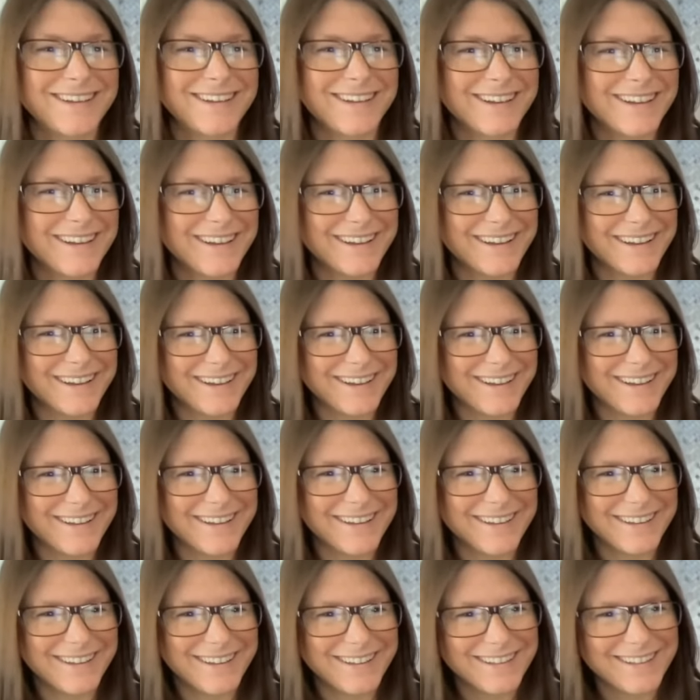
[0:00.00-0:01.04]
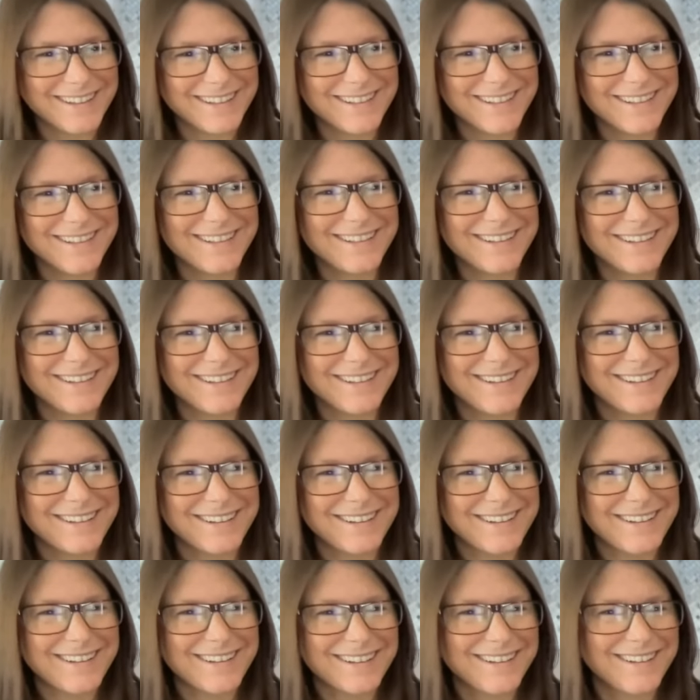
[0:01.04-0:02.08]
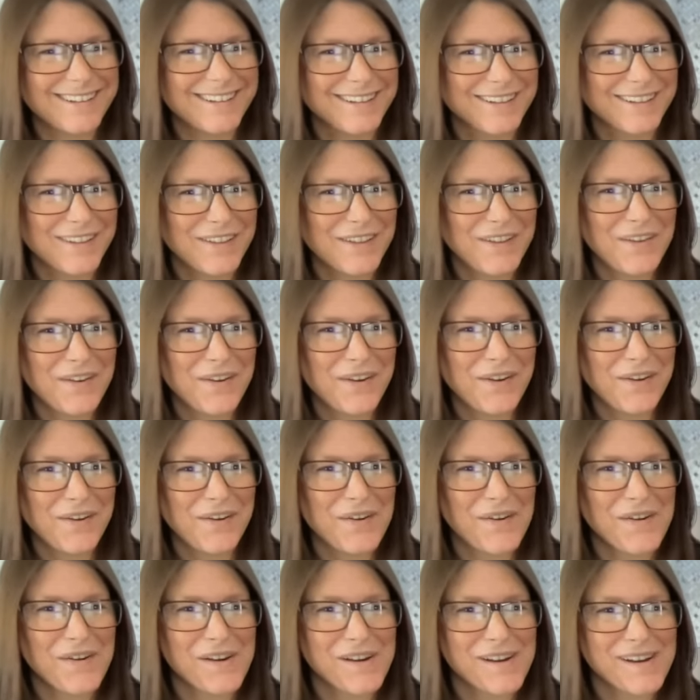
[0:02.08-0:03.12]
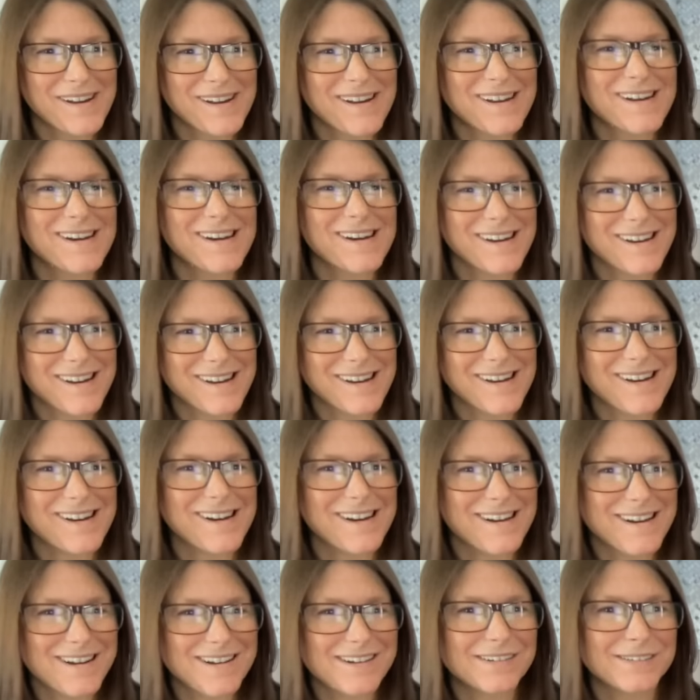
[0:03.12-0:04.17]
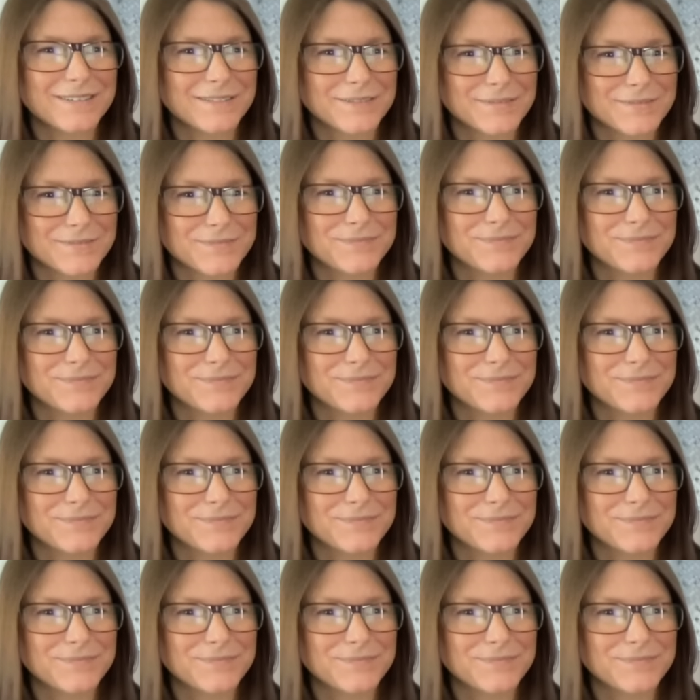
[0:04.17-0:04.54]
[no speech]